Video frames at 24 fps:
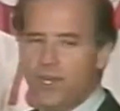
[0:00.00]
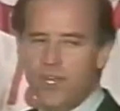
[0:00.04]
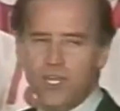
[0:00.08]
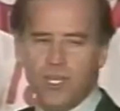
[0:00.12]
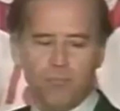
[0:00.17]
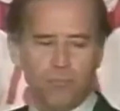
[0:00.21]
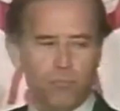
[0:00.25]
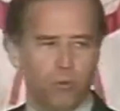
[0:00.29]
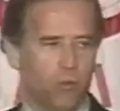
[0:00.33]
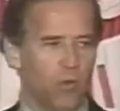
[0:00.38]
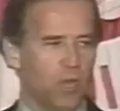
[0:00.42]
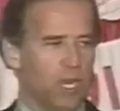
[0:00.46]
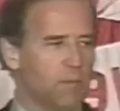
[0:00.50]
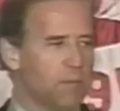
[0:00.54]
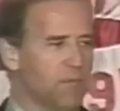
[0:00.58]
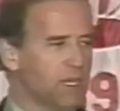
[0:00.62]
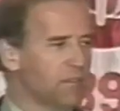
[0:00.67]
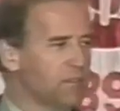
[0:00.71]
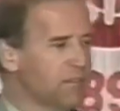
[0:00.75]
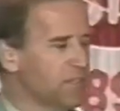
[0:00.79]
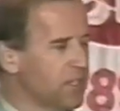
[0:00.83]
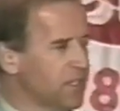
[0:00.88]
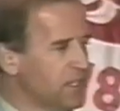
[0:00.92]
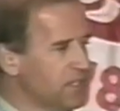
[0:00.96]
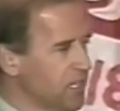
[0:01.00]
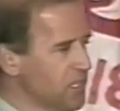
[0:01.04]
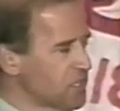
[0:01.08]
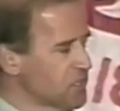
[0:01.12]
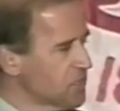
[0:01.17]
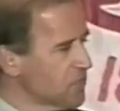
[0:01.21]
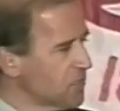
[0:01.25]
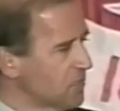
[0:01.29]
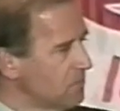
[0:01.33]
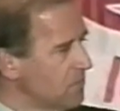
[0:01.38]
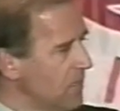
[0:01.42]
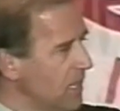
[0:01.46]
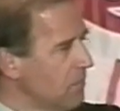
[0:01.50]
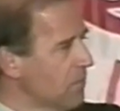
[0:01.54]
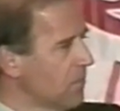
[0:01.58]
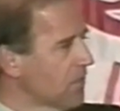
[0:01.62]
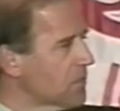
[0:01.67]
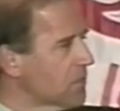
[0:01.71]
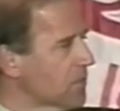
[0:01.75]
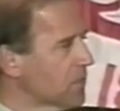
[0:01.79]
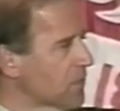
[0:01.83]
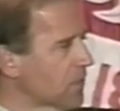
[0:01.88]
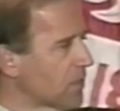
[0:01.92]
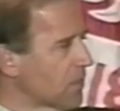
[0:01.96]
the appointment of an additional member
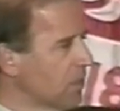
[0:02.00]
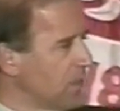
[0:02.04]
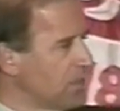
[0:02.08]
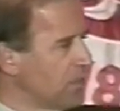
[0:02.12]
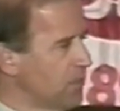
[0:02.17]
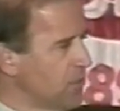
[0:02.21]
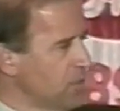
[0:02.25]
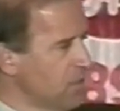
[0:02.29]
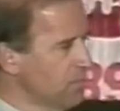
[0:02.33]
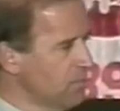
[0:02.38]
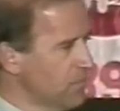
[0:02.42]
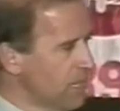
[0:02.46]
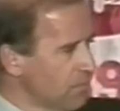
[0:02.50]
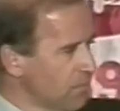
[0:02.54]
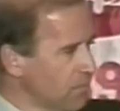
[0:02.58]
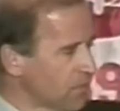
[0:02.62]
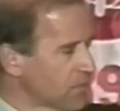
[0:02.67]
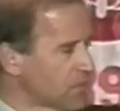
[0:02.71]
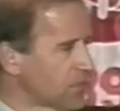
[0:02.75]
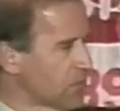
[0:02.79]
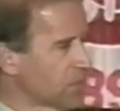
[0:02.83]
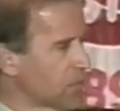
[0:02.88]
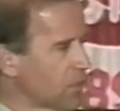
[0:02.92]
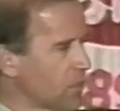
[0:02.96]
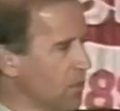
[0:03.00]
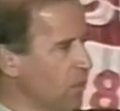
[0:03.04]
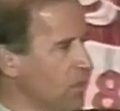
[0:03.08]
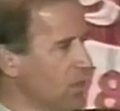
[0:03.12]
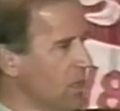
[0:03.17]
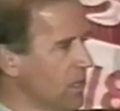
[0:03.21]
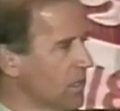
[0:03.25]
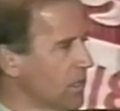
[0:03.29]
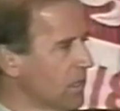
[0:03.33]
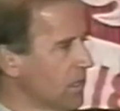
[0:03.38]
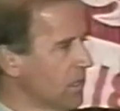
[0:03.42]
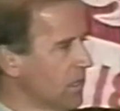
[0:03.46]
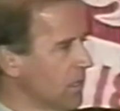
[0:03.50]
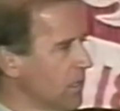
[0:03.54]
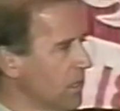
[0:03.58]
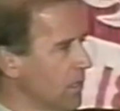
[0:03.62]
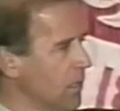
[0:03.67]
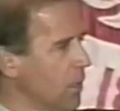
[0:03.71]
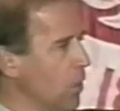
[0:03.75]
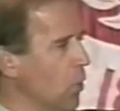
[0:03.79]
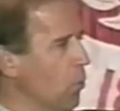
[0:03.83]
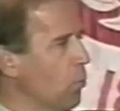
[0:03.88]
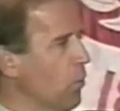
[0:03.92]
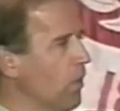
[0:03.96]
to the, a new member to the court
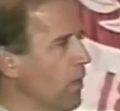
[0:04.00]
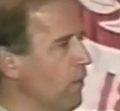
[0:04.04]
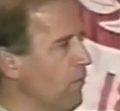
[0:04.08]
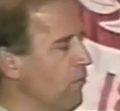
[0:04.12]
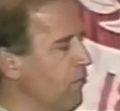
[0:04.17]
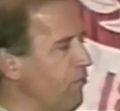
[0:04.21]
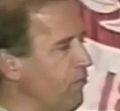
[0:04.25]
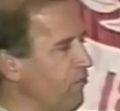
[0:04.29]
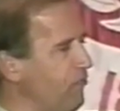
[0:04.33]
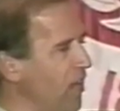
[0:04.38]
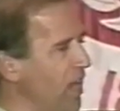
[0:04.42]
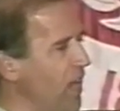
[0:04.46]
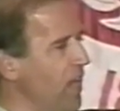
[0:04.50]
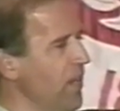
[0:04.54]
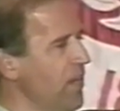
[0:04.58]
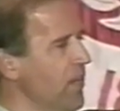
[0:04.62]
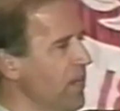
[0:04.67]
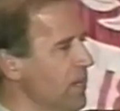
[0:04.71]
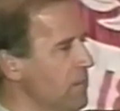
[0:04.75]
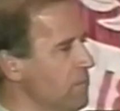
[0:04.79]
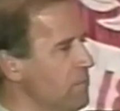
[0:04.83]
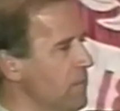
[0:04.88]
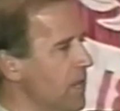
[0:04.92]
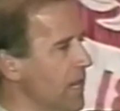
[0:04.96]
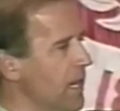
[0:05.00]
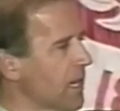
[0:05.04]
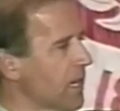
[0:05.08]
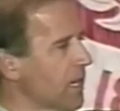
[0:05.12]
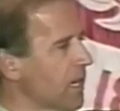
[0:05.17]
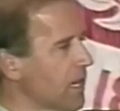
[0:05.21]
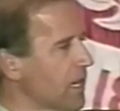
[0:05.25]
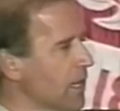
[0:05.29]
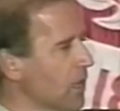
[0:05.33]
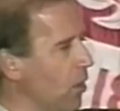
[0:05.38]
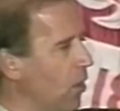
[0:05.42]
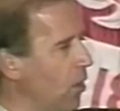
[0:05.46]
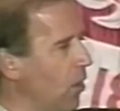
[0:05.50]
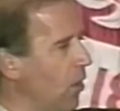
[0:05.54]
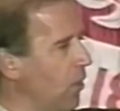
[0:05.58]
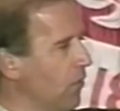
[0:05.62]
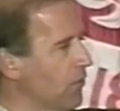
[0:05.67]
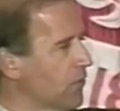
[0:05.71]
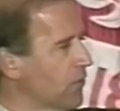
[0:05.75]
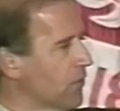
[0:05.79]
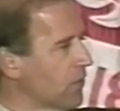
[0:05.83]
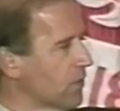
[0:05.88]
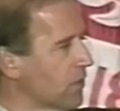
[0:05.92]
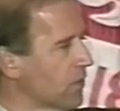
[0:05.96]
will fundamentally
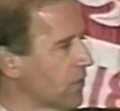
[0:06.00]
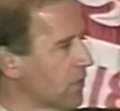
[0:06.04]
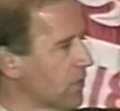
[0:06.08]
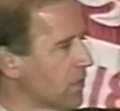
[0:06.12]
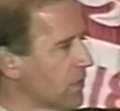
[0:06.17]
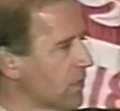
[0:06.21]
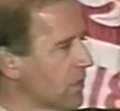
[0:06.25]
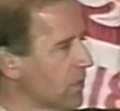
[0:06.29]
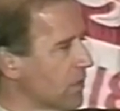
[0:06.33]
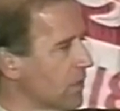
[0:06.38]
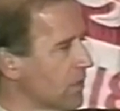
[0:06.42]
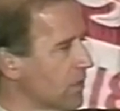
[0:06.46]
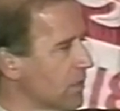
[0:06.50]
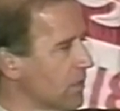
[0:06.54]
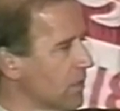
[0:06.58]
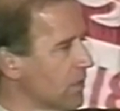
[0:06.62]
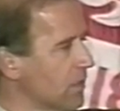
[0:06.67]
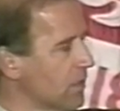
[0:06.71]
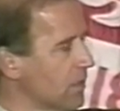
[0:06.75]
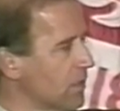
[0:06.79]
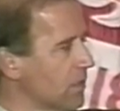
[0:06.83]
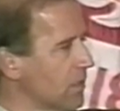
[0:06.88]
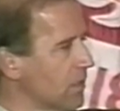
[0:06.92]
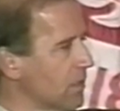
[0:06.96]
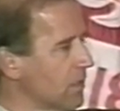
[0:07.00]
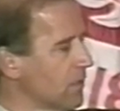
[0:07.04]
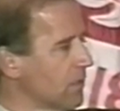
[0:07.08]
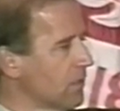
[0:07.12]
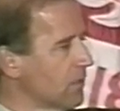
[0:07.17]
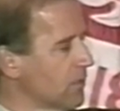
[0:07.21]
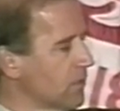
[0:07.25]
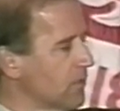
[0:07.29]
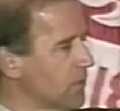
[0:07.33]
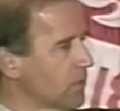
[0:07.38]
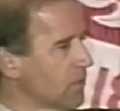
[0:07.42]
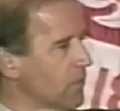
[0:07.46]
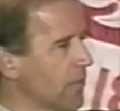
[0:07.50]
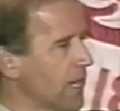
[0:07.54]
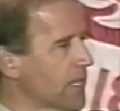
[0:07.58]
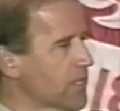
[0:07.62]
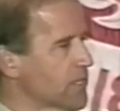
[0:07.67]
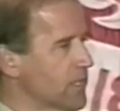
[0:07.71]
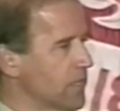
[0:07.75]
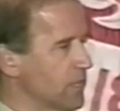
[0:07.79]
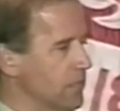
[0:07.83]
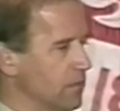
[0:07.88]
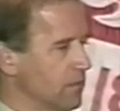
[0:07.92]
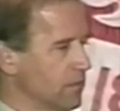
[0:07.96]
alter the
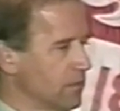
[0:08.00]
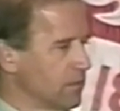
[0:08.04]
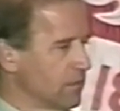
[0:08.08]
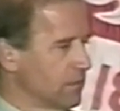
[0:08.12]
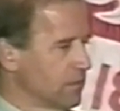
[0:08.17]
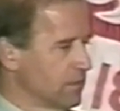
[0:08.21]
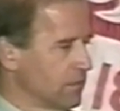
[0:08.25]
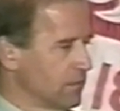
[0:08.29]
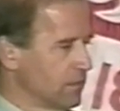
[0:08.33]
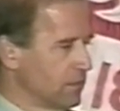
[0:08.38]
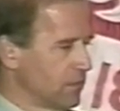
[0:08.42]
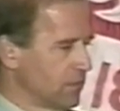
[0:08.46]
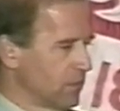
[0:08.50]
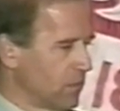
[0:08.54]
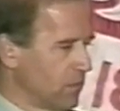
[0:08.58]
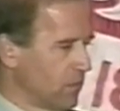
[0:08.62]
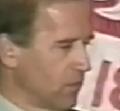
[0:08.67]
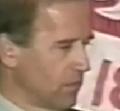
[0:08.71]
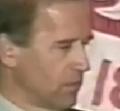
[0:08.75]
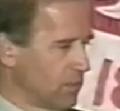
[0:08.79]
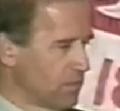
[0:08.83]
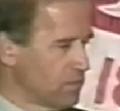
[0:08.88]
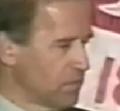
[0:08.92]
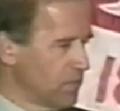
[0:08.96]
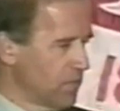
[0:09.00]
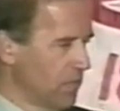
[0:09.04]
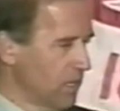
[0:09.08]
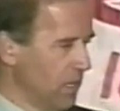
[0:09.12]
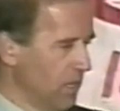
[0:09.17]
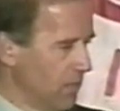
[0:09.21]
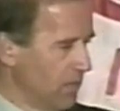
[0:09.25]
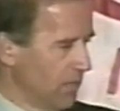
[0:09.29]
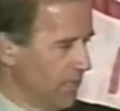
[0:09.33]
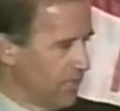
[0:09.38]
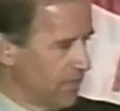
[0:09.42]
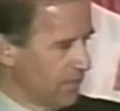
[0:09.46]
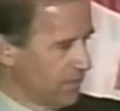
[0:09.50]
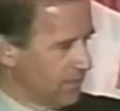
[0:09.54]
direction the court has been going.